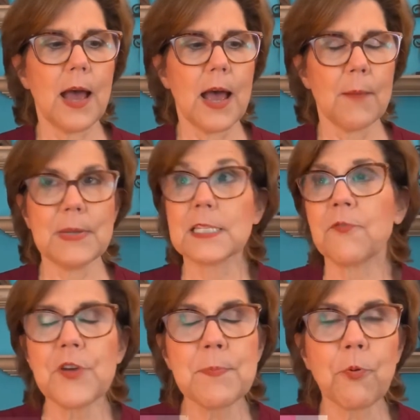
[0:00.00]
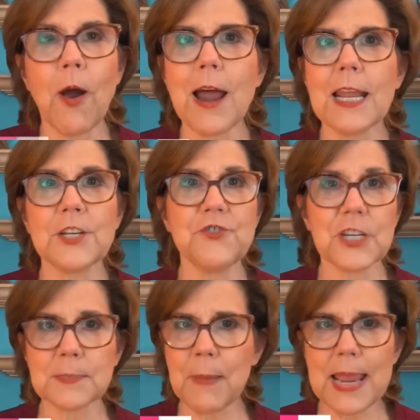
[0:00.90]
Um, it's a free product, you
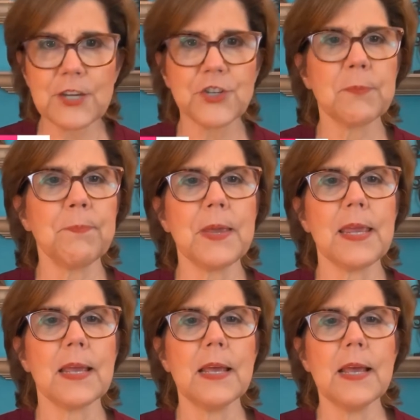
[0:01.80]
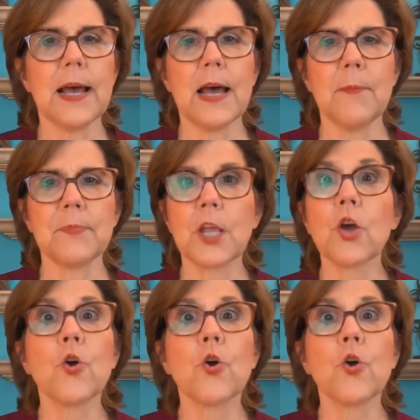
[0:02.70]
just pay shipping um,